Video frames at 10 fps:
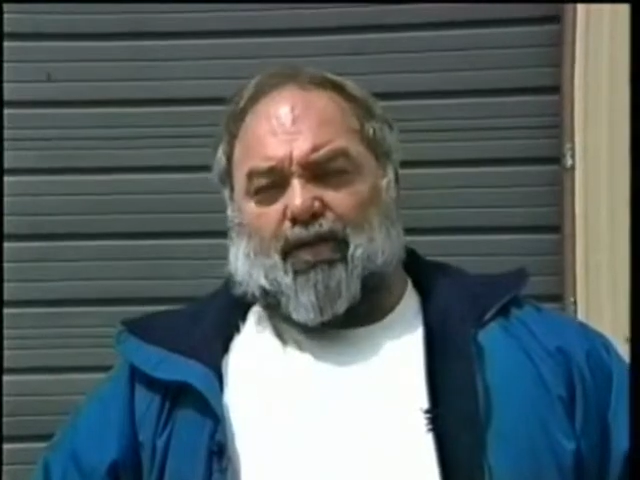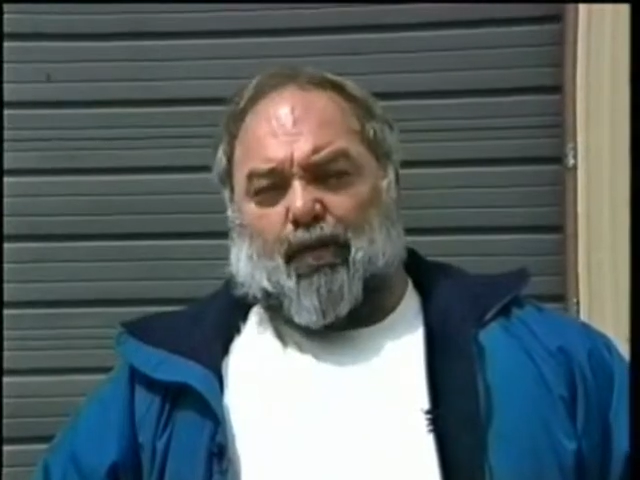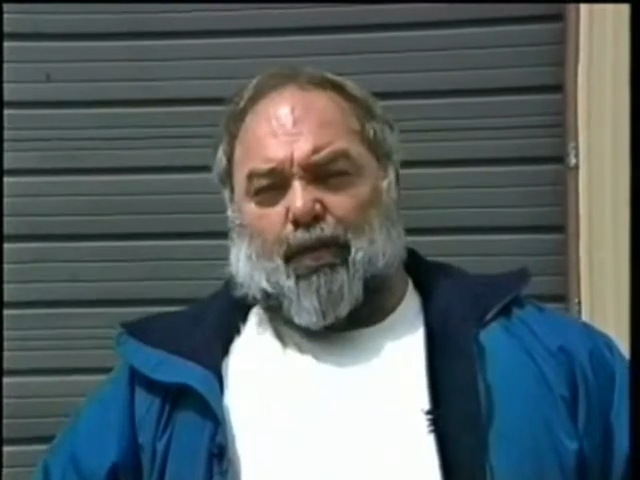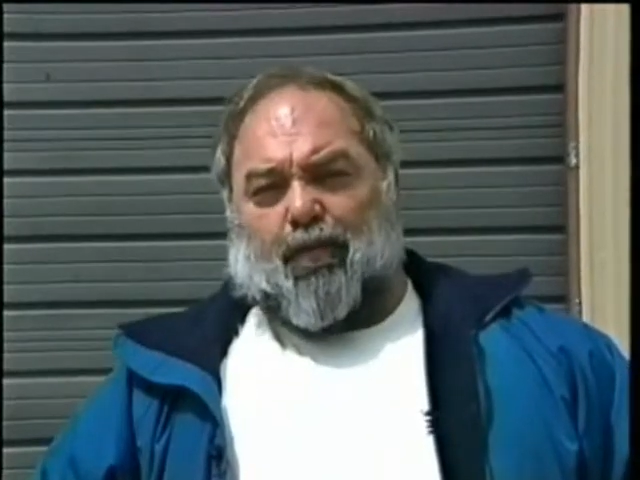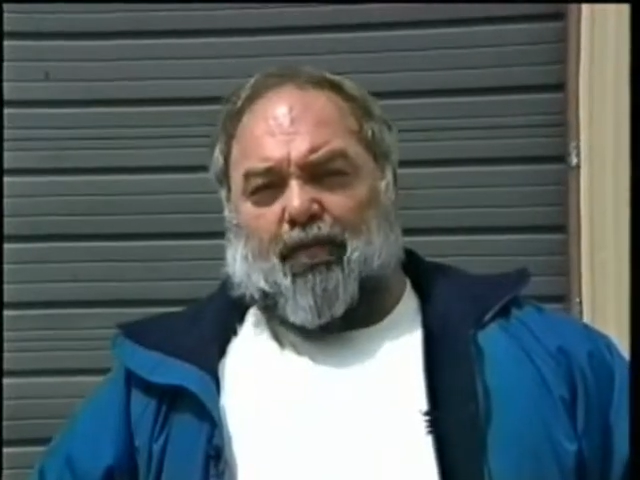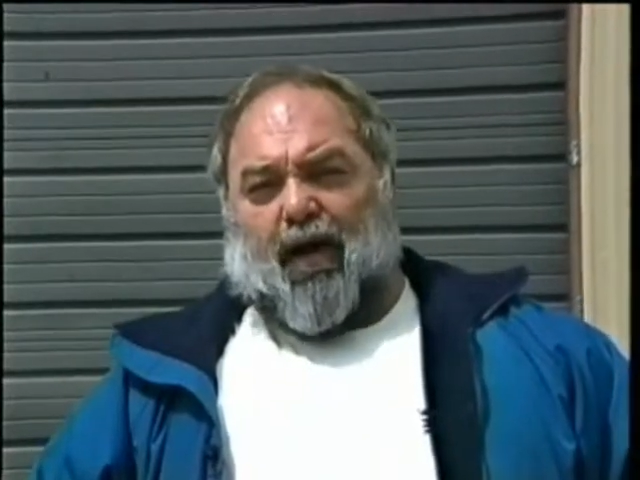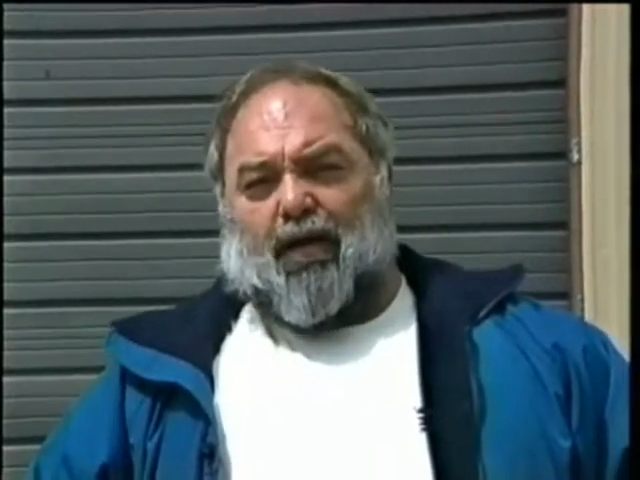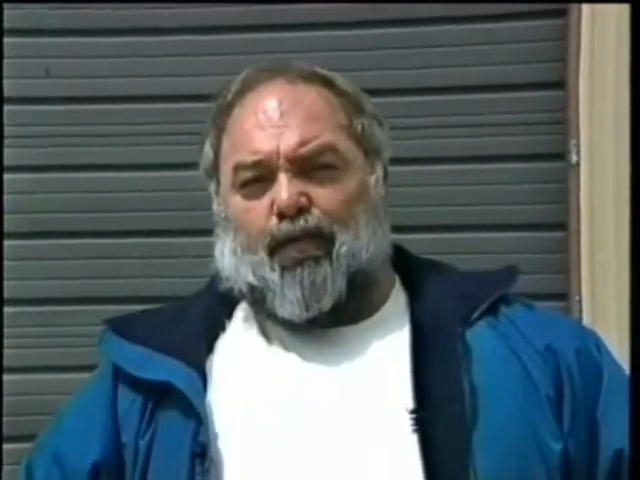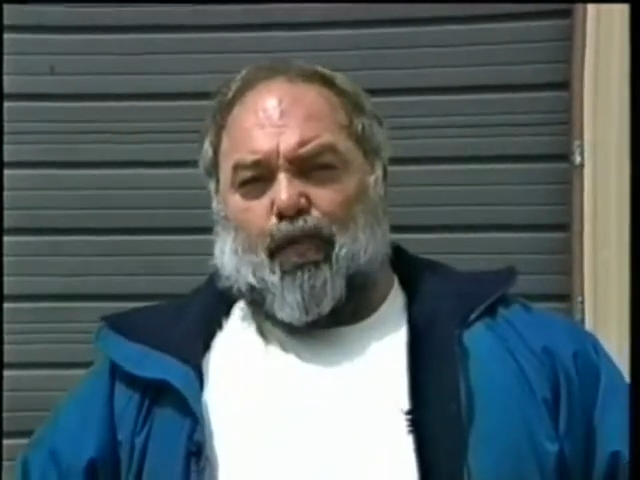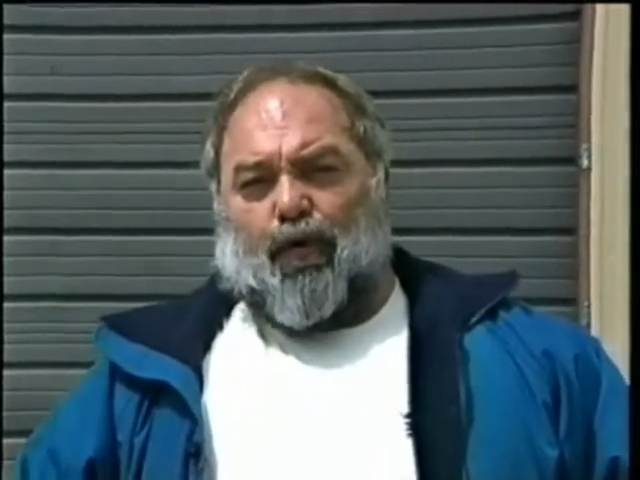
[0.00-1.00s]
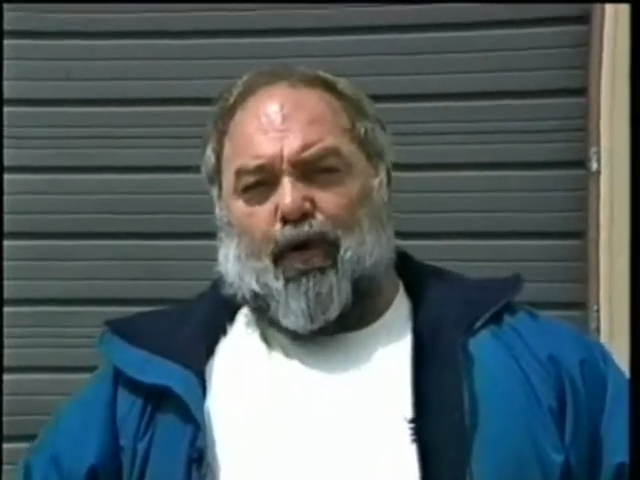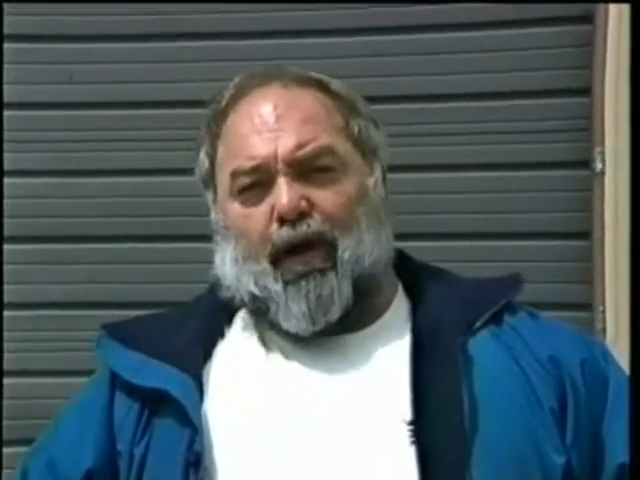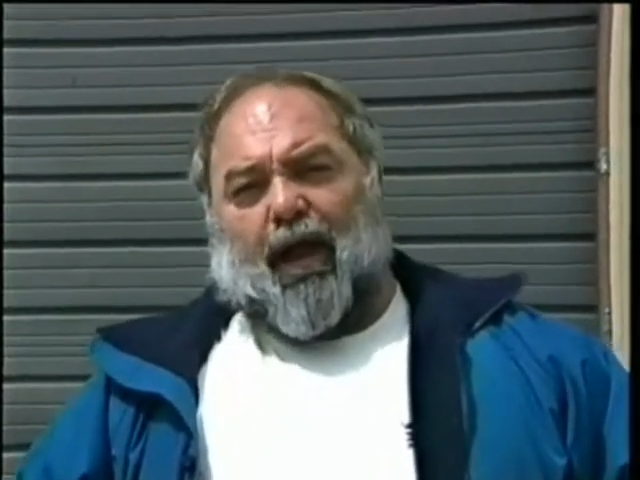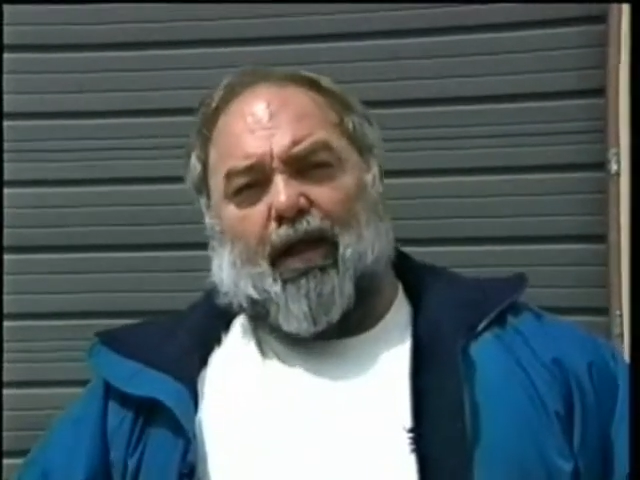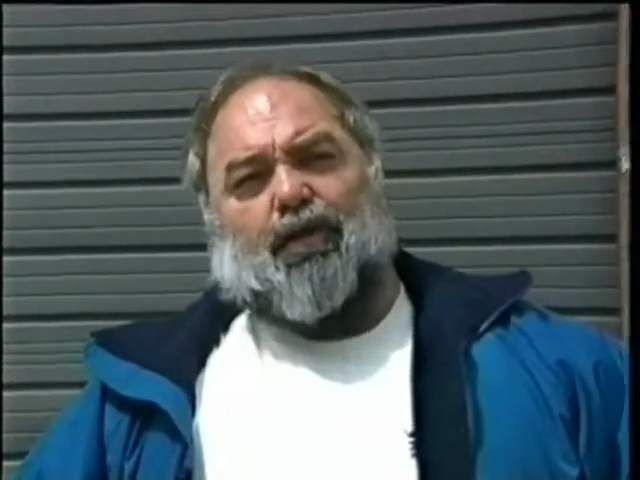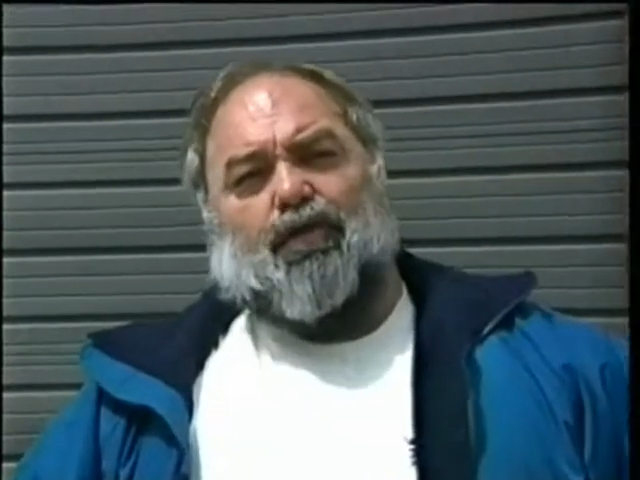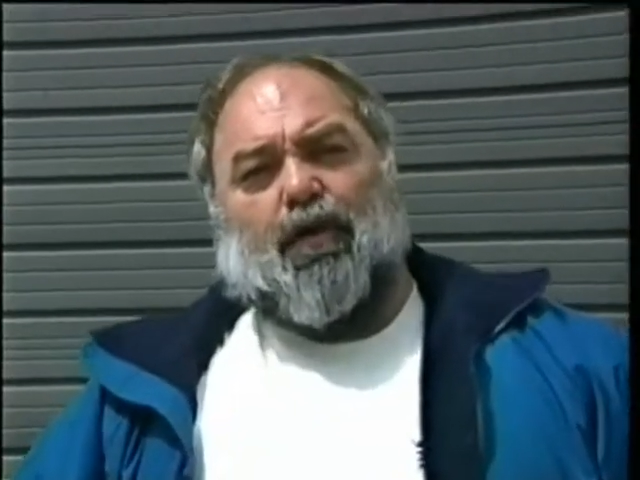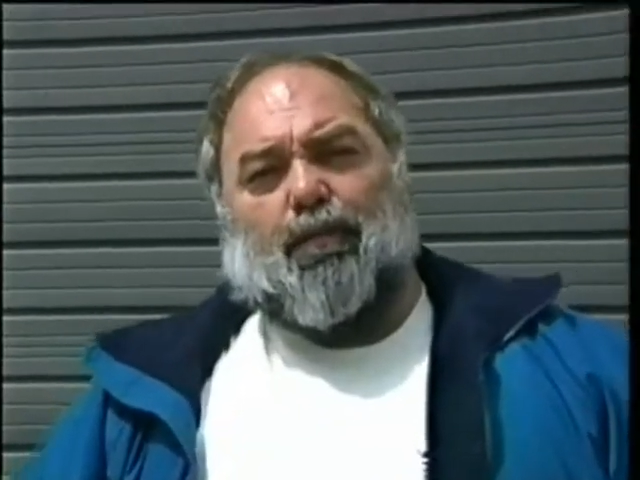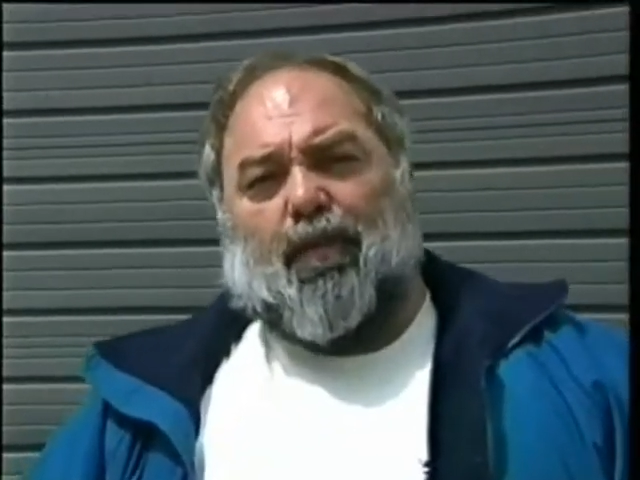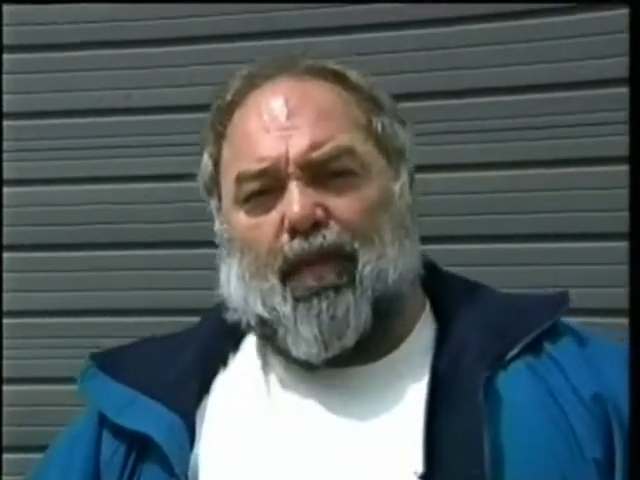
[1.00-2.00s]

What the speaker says: that we provide for your canyon trip,